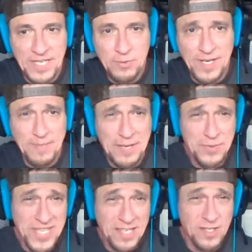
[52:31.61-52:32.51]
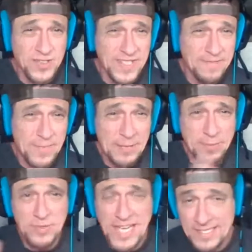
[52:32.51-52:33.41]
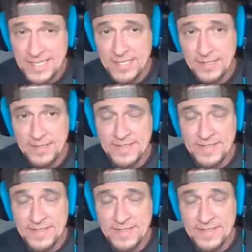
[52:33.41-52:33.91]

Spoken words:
between people that used it and people that didn't.